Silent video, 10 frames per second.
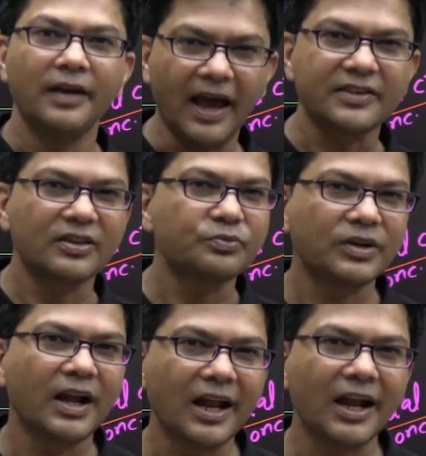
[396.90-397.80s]

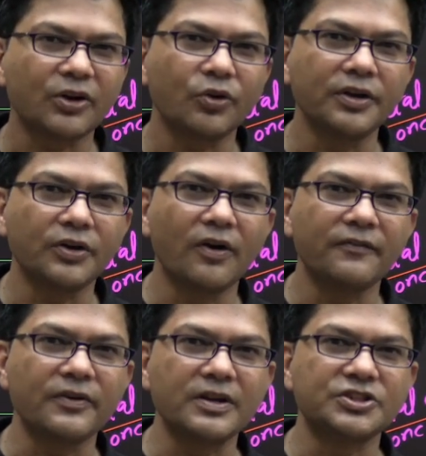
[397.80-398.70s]
Exceptional electronic
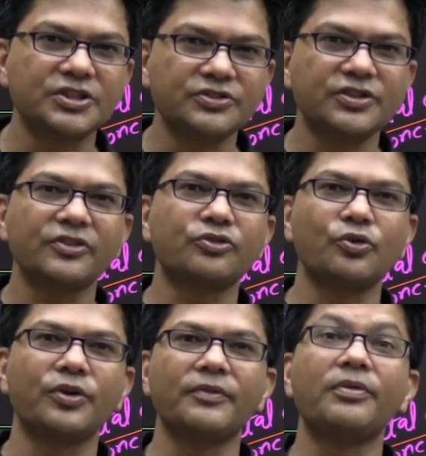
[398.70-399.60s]
configuration, just
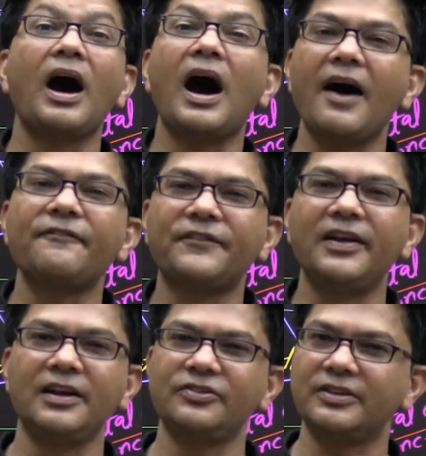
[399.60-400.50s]
to give half
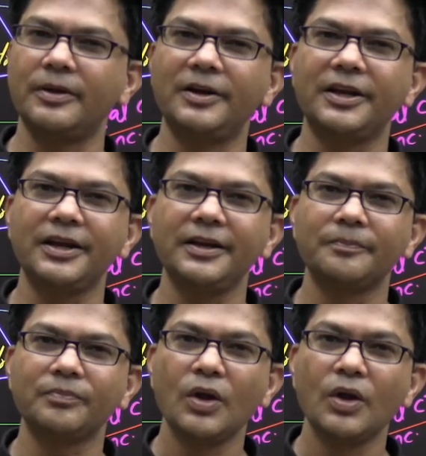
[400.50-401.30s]
filled stability,